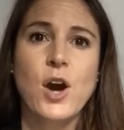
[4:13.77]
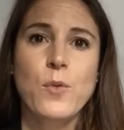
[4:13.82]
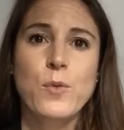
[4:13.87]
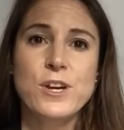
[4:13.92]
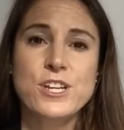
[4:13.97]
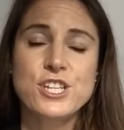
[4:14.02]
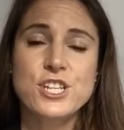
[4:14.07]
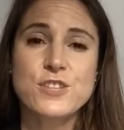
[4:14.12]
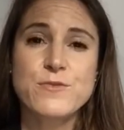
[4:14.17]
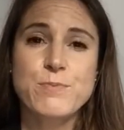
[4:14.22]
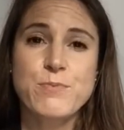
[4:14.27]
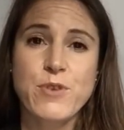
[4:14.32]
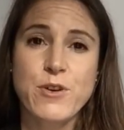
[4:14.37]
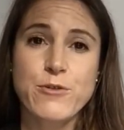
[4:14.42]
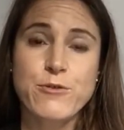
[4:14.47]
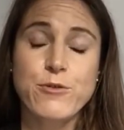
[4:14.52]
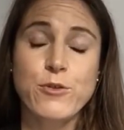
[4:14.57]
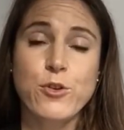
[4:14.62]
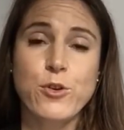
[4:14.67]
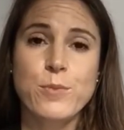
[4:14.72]
which has
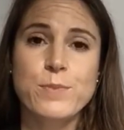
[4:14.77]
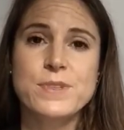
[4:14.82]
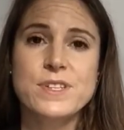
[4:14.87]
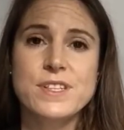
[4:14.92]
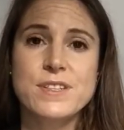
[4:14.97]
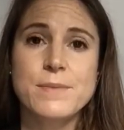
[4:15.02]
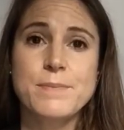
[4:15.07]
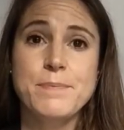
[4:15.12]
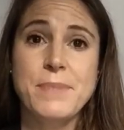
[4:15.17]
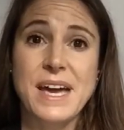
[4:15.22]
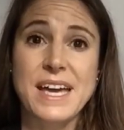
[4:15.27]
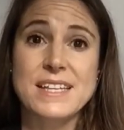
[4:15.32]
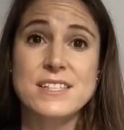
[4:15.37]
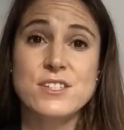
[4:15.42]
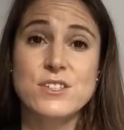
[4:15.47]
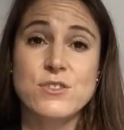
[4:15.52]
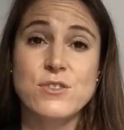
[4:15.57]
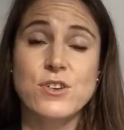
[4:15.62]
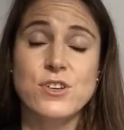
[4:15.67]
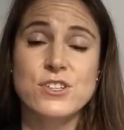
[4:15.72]
performed the
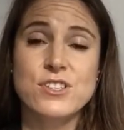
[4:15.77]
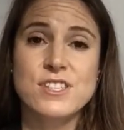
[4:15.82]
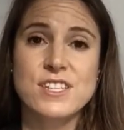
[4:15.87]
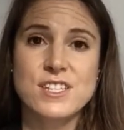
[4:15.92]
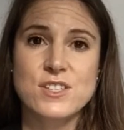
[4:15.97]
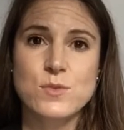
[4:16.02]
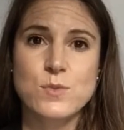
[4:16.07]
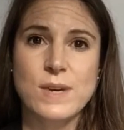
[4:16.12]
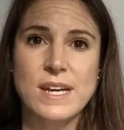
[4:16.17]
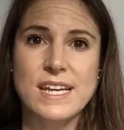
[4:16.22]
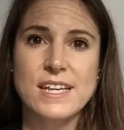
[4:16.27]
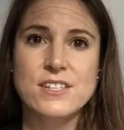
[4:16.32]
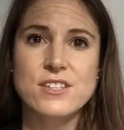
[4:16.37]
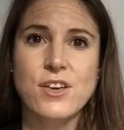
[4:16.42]
best across this week.